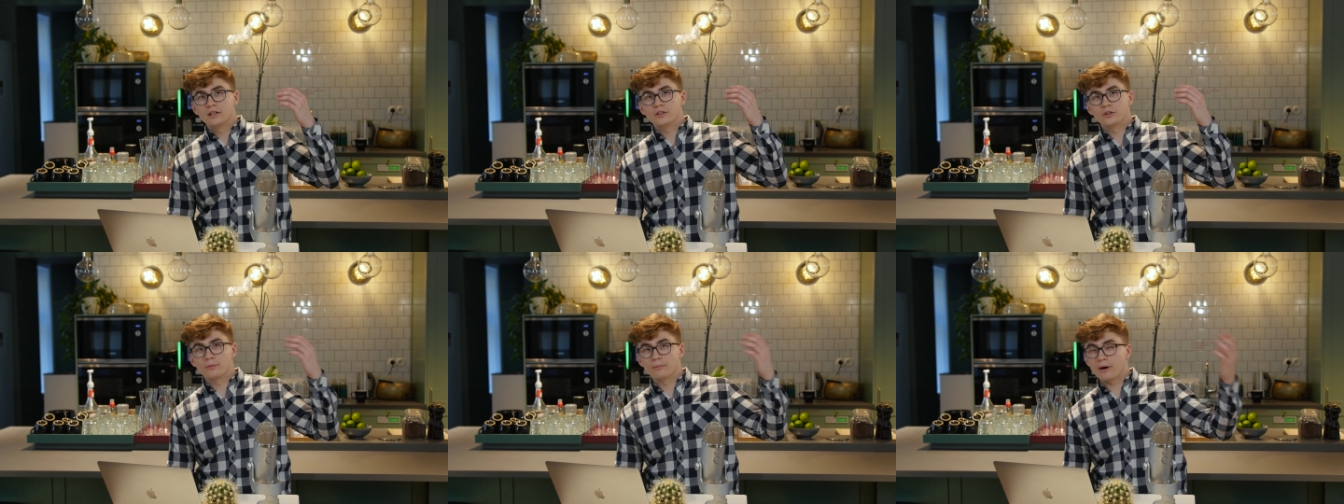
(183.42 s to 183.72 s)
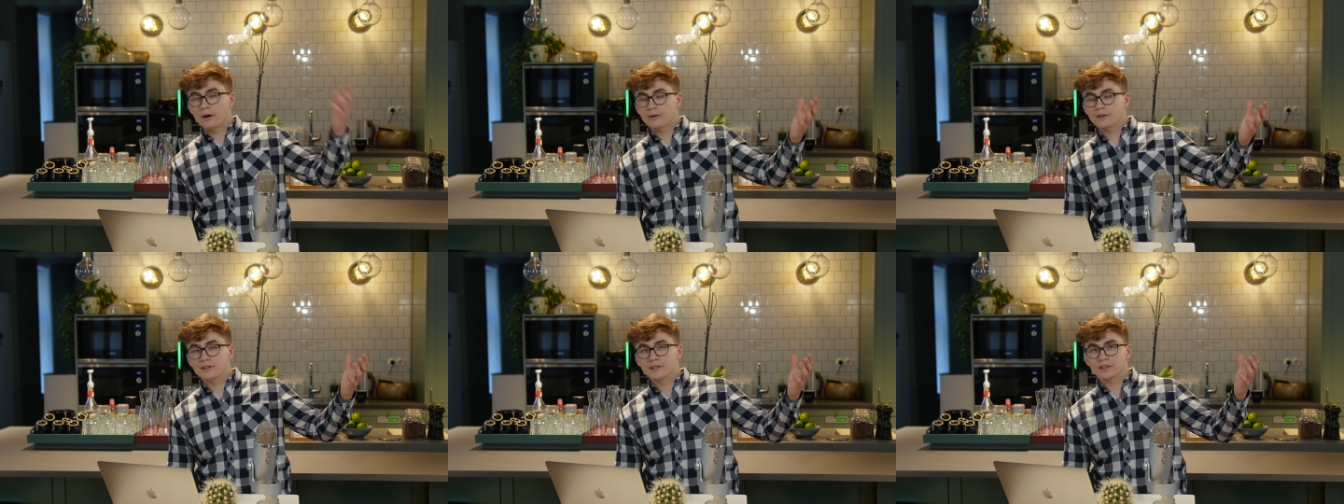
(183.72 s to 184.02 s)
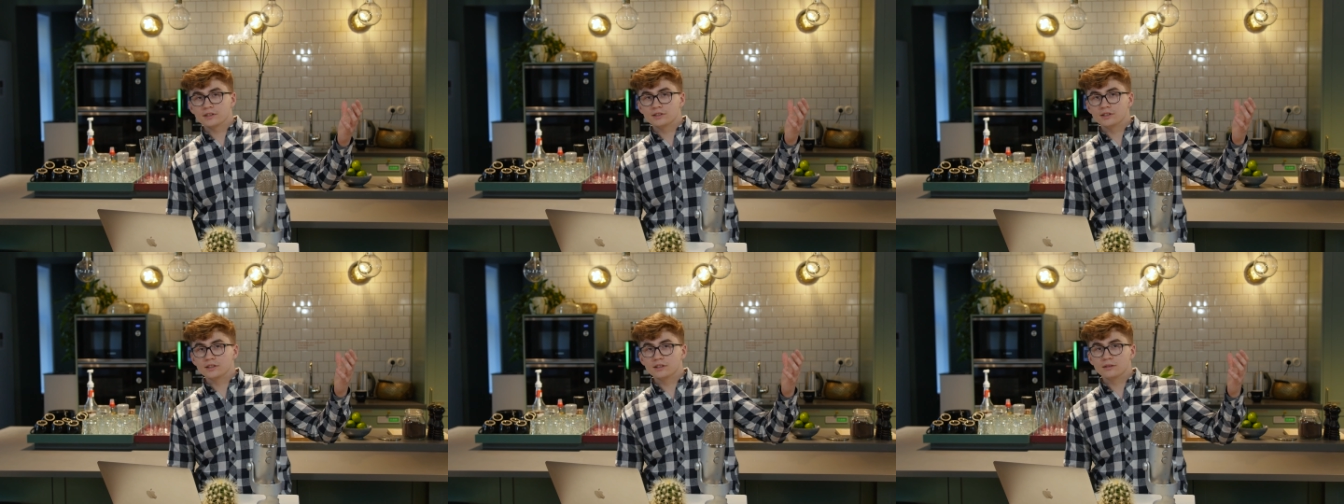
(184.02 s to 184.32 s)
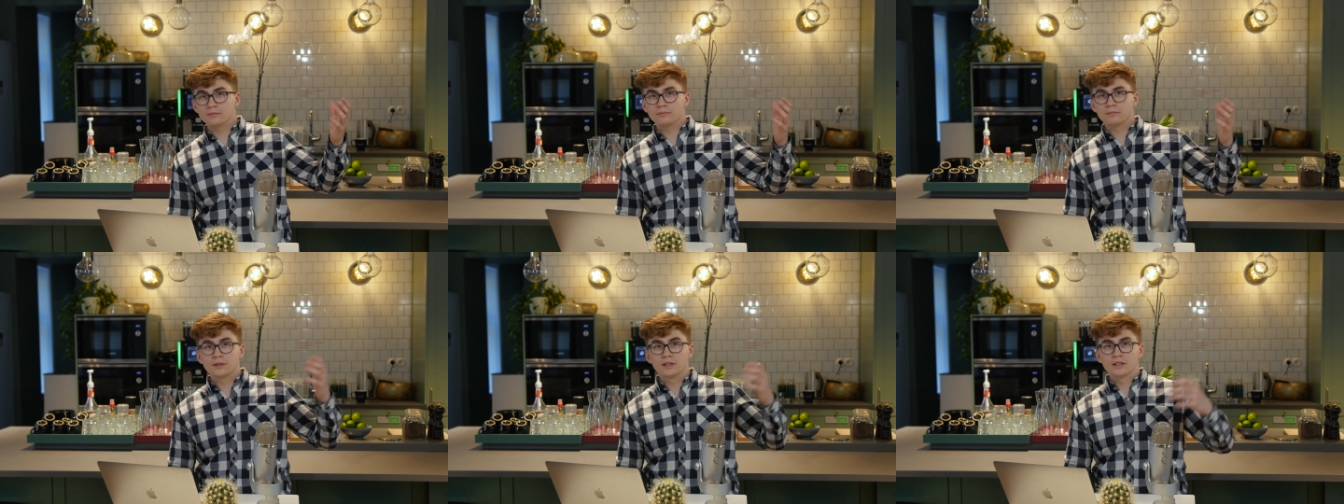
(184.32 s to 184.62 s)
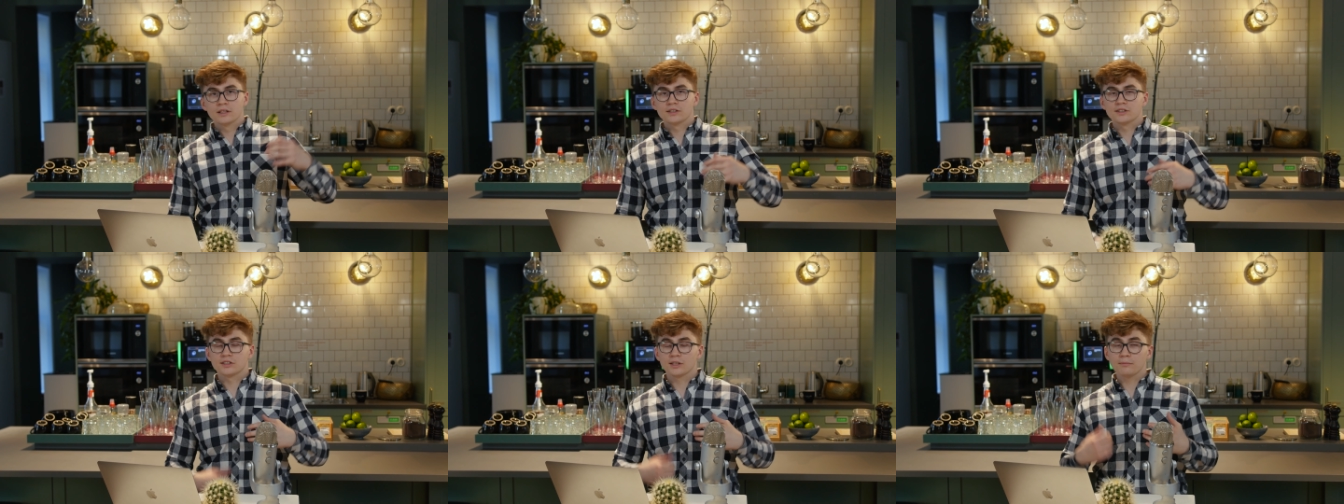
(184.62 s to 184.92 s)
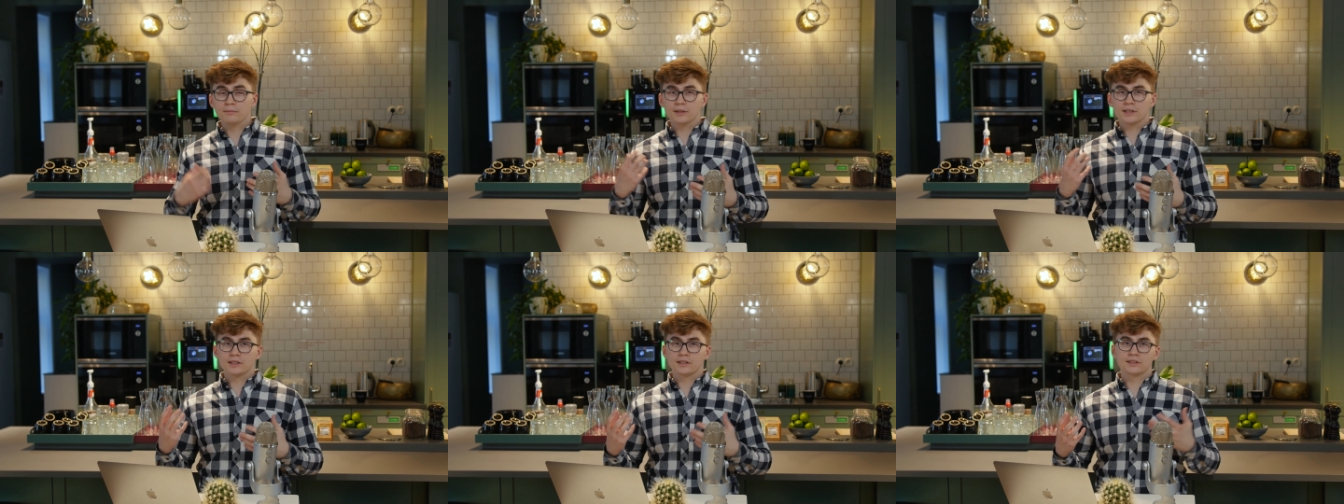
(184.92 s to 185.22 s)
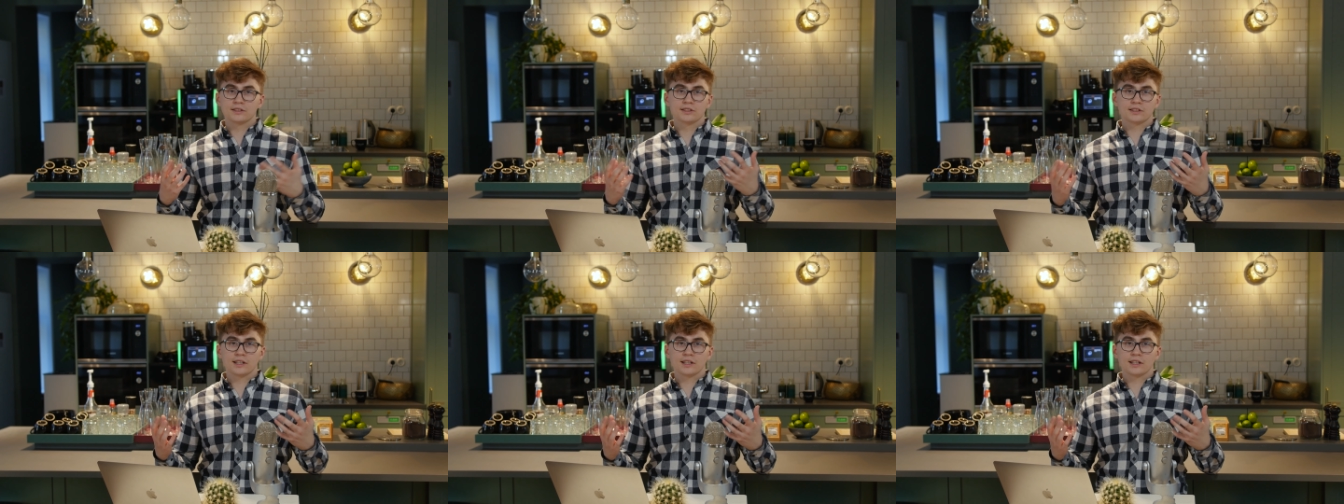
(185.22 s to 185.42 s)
your marketing team, somebody is